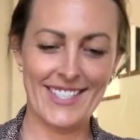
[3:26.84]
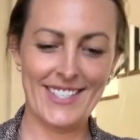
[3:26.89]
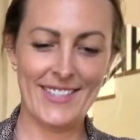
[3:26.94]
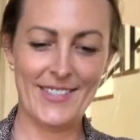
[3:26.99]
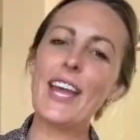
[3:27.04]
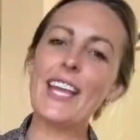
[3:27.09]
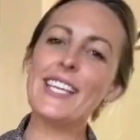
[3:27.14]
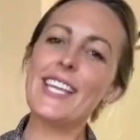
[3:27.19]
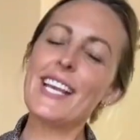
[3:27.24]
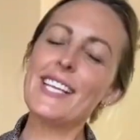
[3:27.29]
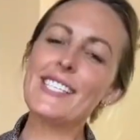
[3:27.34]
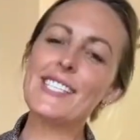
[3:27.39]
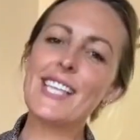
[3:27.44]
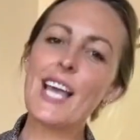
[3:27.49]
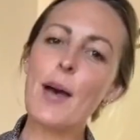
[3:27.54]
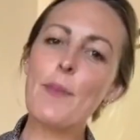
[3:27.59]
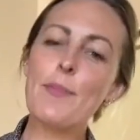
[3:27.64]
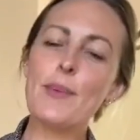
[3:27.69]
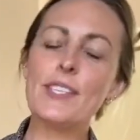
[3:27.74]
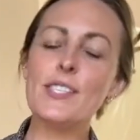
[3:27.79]
Okay, next
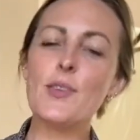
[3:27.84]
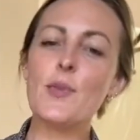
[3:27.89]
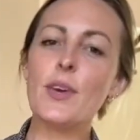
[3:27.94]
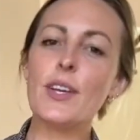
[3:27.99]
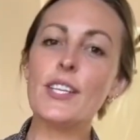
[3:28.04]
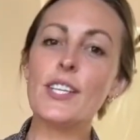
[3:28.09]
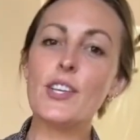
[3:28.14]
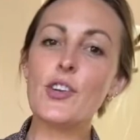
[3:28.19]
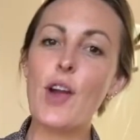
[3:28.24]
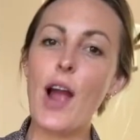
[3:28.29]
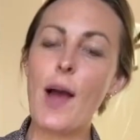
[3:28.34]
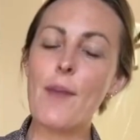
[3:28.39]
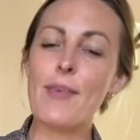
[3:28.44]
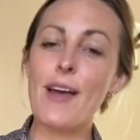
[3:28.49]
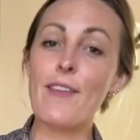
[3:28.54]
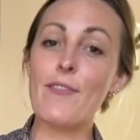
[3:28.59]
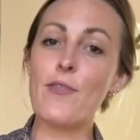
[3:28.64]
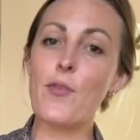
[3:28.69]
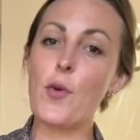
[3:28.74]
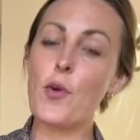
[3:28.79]
step is you wanted to grab
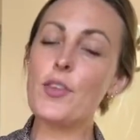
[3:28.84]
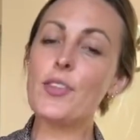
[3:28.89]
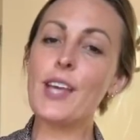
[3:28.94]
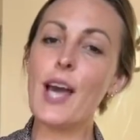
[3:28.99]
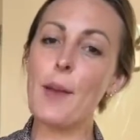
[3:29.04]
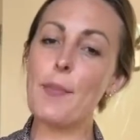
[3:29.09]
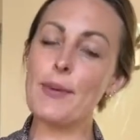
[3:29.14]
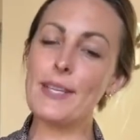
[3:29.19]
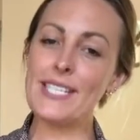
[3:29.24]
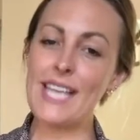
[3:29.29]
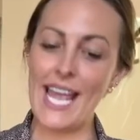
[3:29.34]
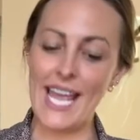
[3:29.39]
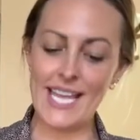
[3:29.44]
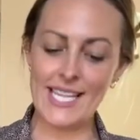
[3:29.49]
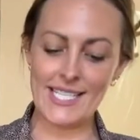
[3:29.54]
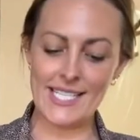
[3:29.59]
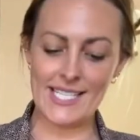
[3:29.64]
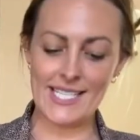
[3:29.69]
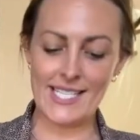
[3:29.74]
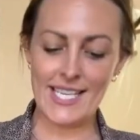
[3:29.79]
that 4th cup of
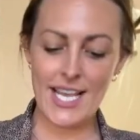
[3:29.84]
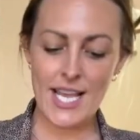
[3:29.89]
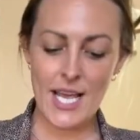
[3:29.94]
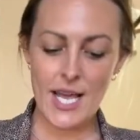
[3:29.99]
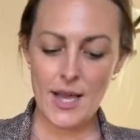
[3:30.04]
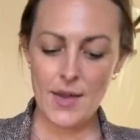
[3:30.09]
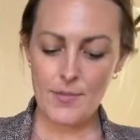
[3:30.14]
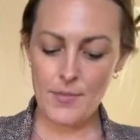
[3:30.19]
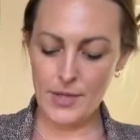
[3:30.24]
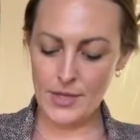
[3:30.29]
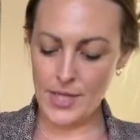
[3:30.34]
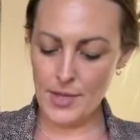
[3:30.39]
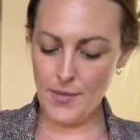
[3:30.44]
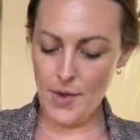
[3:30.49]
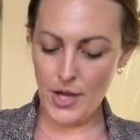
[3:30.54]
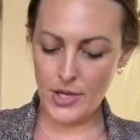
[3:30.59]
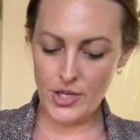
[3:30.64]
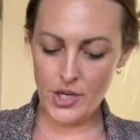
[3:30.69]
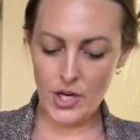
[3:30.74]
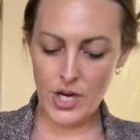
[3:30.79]
dates, put them
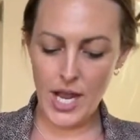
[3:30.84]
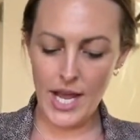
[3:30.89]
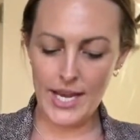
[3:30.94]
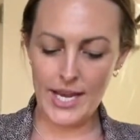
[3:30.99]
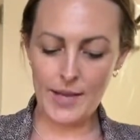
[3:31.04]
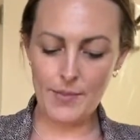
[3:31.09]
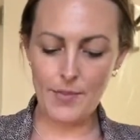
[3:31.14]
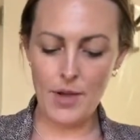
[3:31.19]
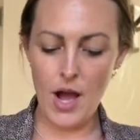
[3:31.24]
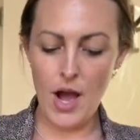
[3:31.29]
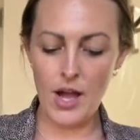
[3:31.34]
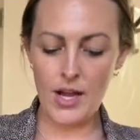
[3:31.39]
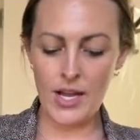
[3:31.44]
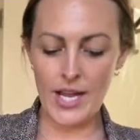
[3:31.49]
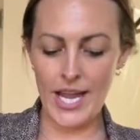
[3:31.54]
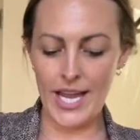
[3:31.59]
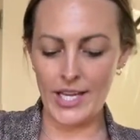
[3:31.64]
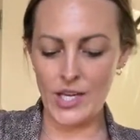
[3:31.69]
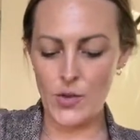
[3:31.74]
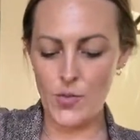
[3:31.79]
on your cutting block,
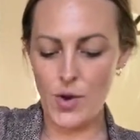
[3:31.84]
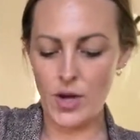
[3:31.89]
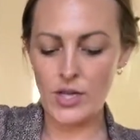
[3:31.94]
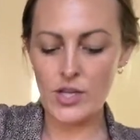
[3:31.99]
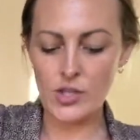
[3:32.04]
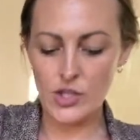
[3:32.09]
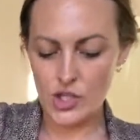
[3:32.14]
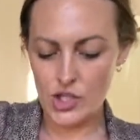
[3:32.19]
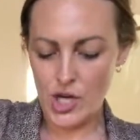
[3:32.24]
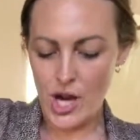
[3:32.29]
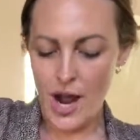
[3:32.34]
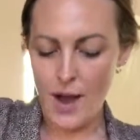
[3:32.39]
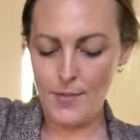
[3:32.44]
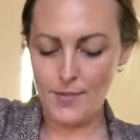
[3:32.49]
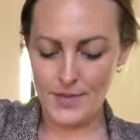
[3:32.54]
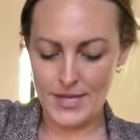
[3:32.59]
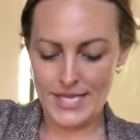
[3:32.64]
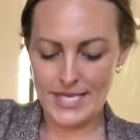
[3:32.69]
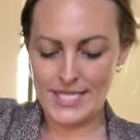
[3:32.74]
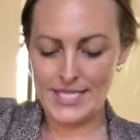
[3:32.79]
and you want to chop
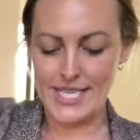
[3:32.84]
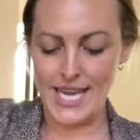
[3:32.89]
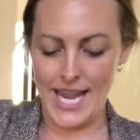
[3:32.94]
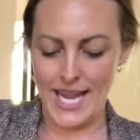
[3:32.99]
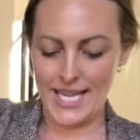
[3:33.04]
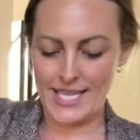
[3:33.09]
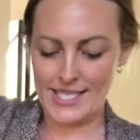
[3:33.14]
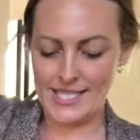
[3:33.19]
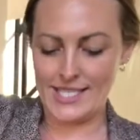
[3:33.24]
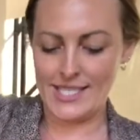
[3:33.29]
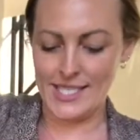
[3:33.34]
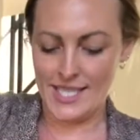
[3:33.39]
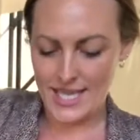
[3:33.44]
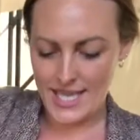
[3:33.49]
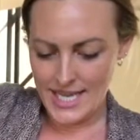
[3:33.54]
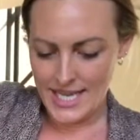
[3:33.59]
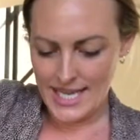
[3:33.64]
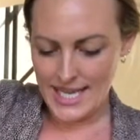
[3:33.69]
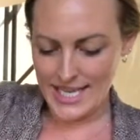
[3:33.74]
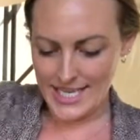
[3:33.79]
these dates
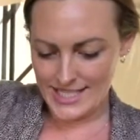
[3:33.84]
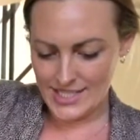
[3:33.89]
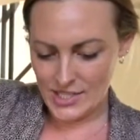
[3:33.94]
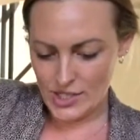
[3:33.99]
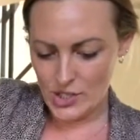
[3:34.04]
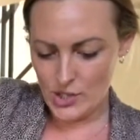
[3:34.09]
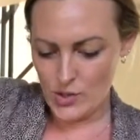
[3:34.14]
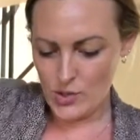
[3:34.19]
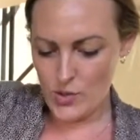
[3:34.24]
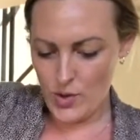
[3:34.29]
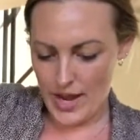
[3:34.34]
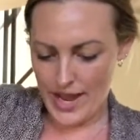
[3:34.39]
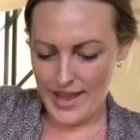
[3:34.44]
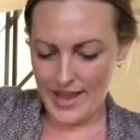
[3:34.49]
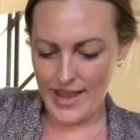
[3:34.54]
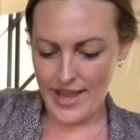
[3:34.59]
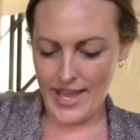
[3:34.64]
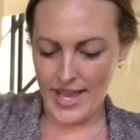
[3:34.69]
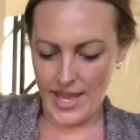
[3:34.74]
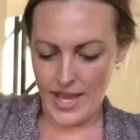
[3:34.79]
into
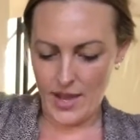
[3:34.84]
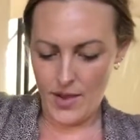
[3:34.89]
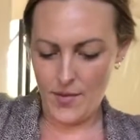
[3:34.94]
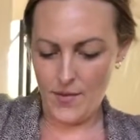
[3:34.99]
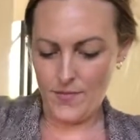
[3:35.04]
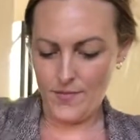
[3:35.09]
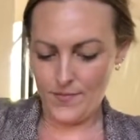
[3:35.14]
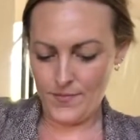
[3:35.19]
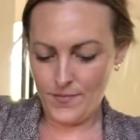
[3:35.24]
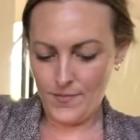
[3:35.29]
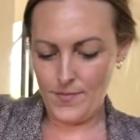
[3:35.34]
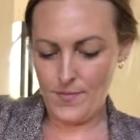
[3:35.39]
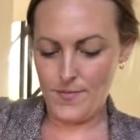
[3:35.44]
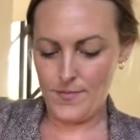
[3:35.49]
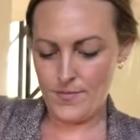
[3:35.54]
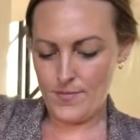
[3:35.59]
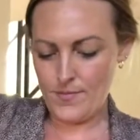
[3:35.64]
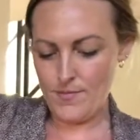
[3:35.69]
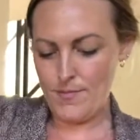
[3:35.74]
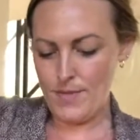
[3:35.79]
a
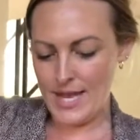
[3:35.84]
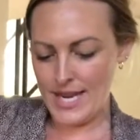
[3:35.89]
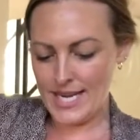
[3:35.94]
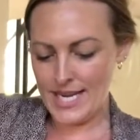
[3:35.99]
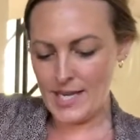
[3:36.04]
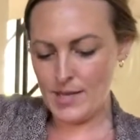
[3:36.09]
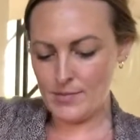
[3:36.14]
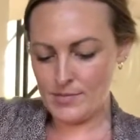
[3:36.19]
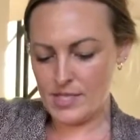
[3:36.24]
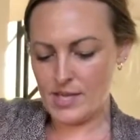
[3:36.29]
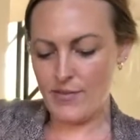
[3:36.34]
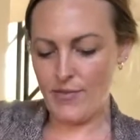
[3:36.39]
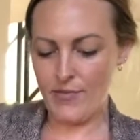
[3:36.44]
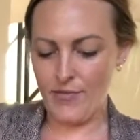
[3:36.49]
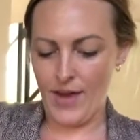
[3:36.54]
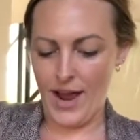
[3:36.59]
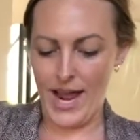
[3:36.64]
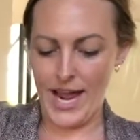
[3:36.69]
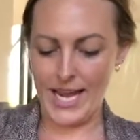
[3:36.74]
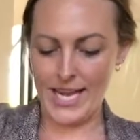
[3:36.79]
medium to
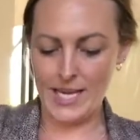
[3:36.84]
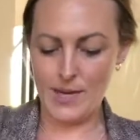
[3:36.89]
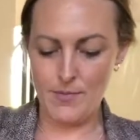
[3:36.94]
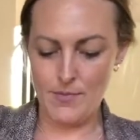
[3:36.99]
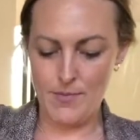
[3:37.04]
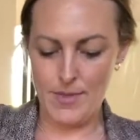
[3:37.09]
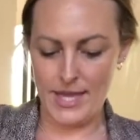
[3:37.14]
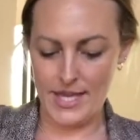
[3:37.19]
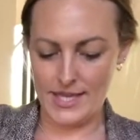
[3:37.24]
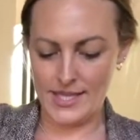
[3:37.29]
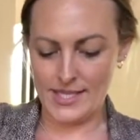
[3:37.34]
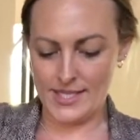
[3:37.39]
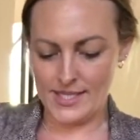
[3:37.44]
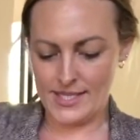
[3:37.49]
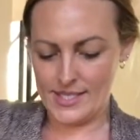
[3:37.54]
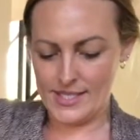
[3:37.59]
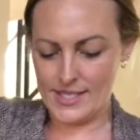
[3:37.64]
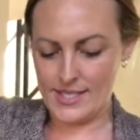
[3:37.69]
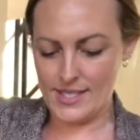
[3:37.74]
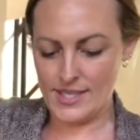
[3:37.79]
fine
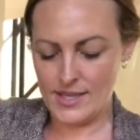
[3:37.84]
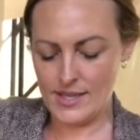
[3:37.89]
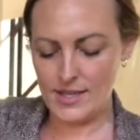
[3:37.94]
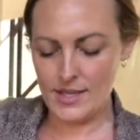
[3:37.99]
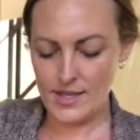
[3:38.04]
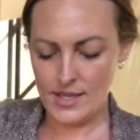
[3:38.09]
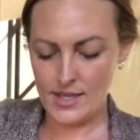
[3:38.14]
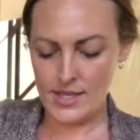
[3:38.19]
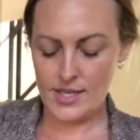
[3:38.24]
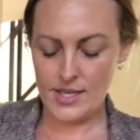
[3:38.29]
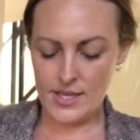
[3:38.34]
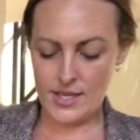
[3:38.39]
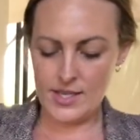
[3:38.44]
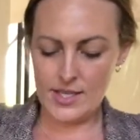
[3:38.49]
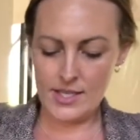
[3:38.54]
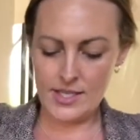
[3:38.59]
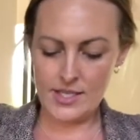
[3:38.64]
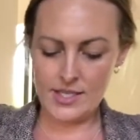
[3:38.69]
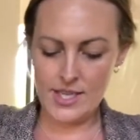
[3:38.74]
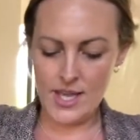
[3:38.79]
mince.
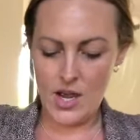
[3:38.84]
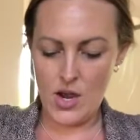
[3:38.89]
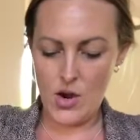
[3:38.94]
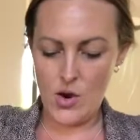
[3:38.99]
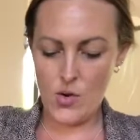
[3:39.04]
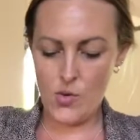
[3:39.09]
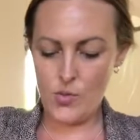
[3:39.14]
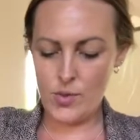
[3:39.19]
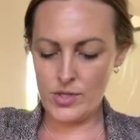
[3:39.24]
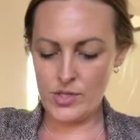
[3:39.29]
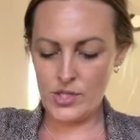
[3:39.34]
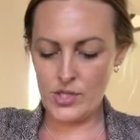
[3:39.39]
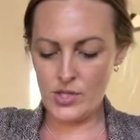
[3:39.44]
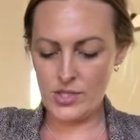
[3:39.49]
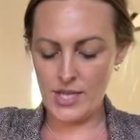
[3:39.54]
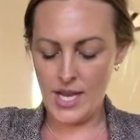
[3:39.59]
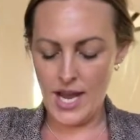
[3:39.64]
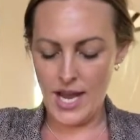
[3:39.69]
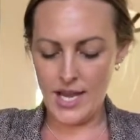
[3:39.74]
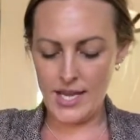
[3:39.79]
So once you're
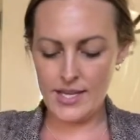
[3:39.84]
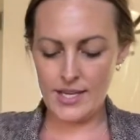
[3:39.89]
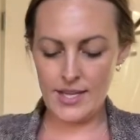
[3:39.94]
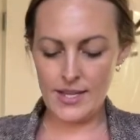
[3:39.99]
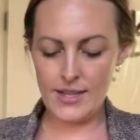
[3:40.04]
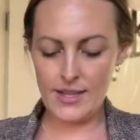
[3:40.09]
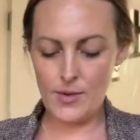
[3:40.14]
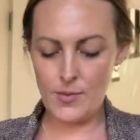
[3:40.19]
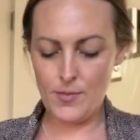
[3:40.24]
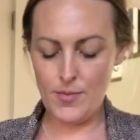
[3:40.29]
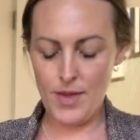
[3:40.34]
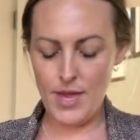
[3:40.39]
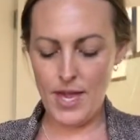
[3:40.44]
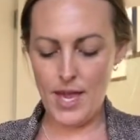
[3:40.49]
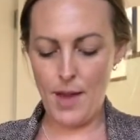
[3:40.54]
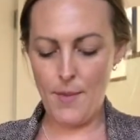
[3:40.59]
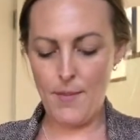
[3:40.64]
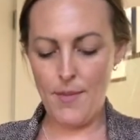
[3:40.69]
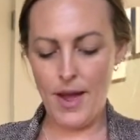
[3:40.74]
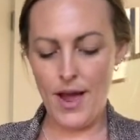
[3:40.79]
done, they'll be
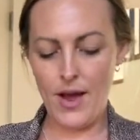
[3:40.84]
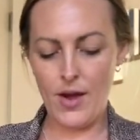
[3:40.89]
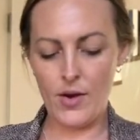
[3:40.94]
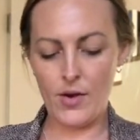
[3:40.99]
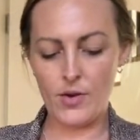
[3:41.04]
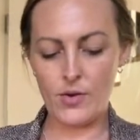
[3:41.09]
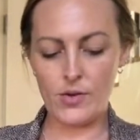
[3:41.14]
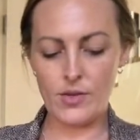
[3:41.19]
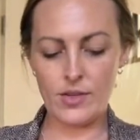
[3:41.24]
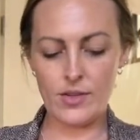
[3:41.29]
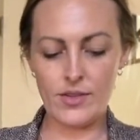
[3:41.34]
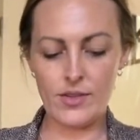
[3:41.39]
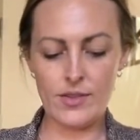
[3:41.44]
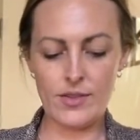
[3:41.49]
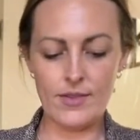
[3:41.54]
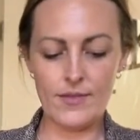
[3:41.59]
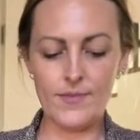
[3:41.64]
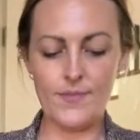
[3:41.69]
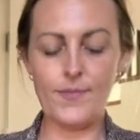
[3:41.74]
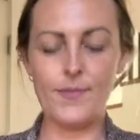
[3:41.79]
about
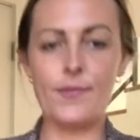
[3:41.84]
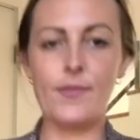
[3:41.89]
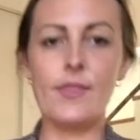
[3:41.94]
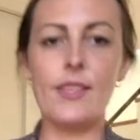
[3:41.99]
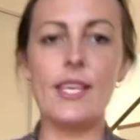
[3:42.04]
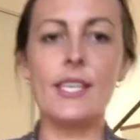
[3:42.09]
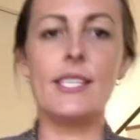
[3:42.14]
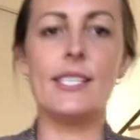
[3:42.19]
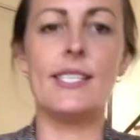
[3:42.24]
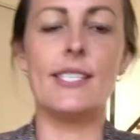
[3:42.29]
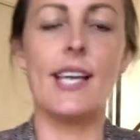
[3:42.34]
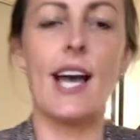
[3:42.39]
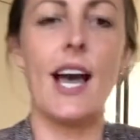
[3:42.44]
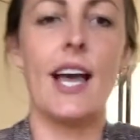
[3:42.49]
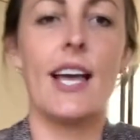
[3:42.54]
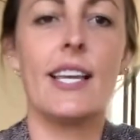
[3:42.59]
this size.